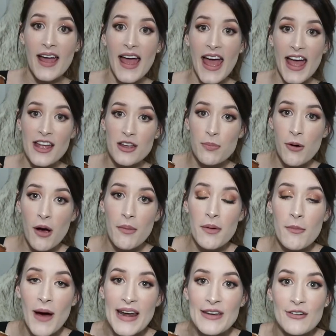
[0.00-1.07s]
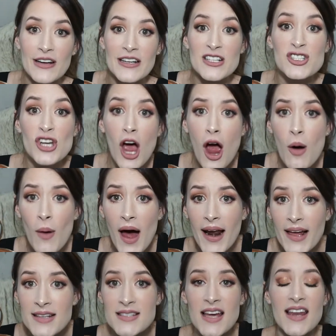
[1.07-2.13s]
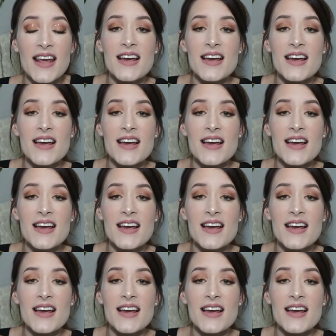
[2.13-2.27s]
And you're probably wondering, Jo, what is it?